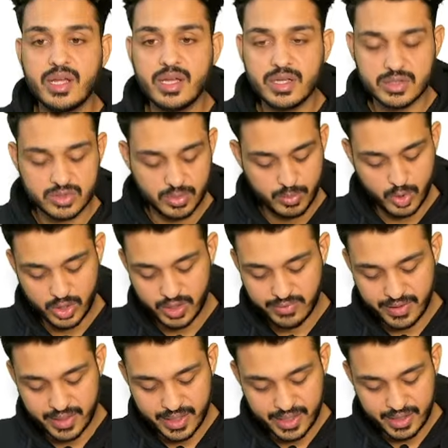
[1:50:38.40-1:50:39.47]
So
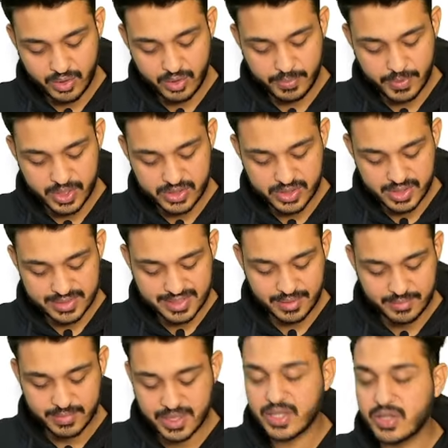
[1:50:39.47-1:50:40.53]
modified young operation is
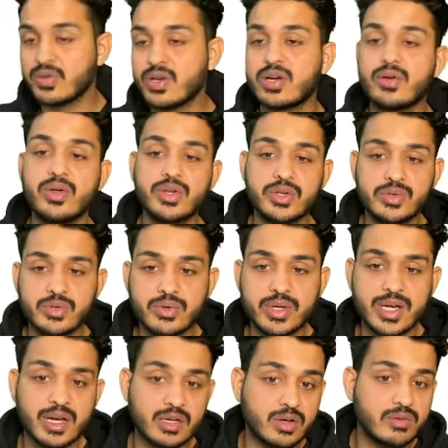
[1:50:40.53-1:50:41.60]
something you are going to do in
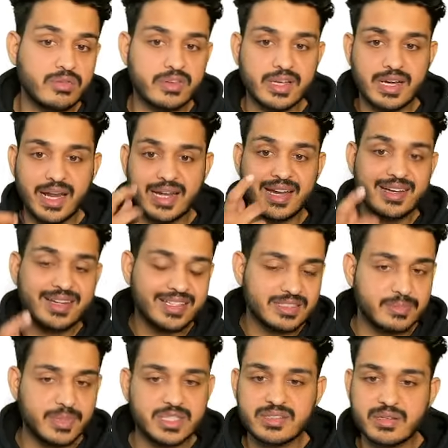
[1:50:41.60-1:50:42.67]
atrophic rhinitis.
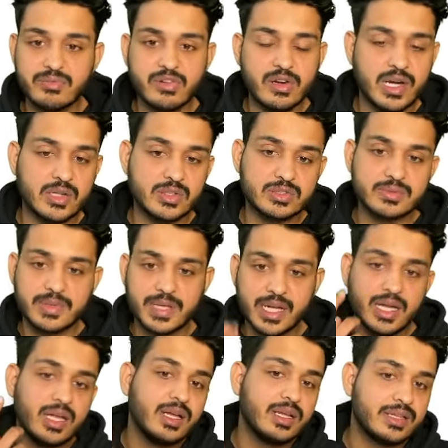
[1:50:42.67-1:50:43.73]
Merciful anosmia,
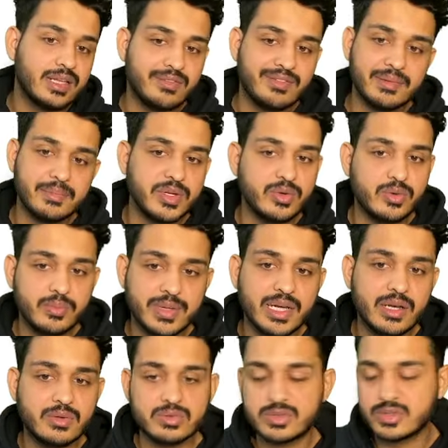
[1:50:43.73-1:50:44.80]
there will be roomy
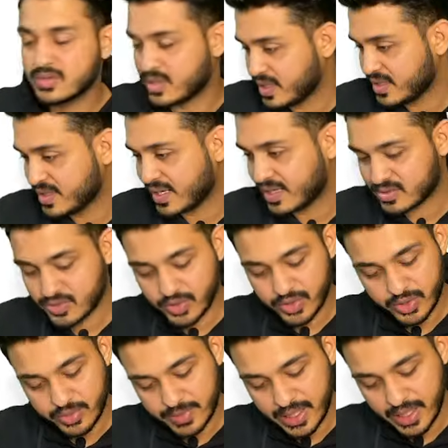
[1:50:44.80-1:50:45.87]
nose, right? That is going to
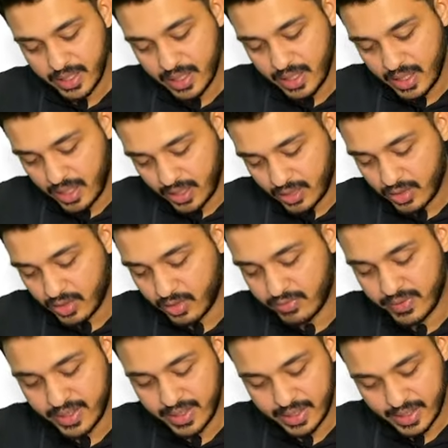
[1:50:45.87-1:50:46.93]
be
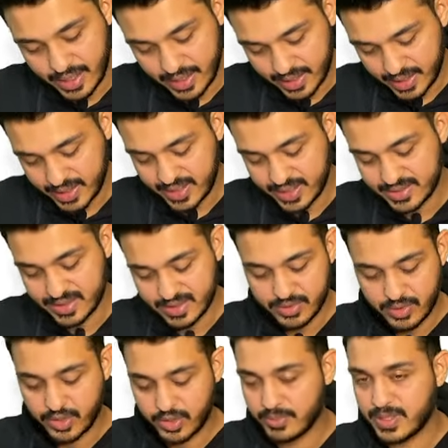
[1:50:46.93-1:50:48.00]
atrophic rhinitis is going
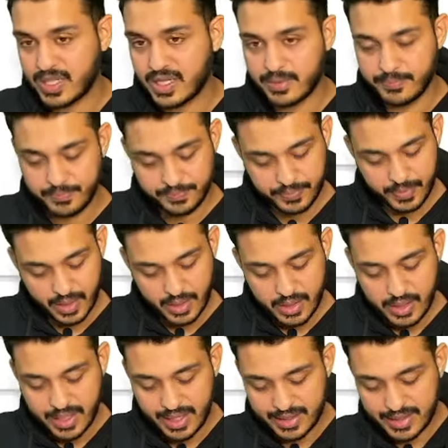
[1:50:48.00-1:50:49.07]
to be there.
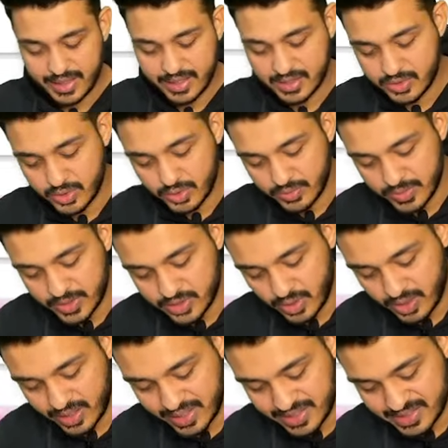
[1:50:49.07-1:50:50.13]
And that is due to which
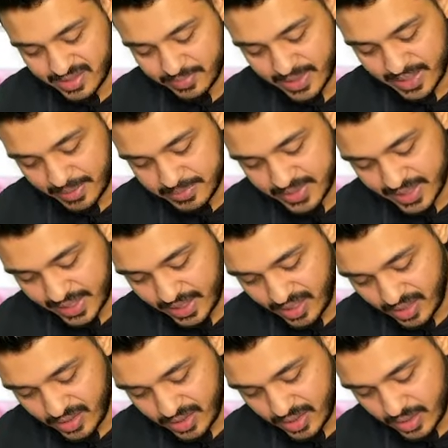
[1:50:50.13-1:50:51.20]
organism? Klebsiella
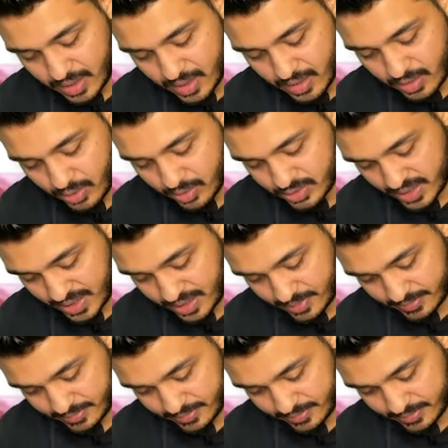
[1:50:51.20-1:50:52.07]
ogyna.